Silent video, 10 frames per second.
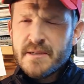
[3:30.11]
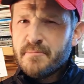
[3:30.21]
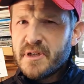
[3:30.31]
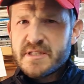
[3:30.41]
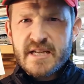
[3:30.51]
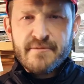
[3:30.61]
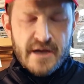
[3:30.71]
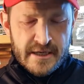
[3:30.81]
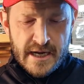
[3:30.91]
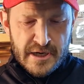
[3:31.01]
But Stephen,
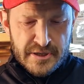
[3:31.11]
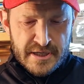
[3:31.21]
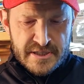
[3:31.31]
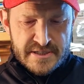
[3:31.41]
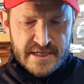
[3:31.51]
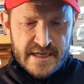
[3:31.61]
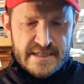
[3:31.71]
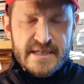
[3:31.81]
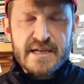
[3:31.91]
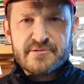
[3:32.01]
again, I didn't
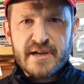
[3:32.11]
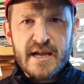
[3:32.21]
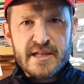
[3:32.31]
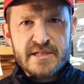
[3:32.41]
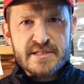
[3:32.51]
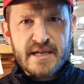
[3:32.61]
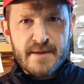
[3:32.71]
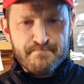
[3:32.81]
necessarily get this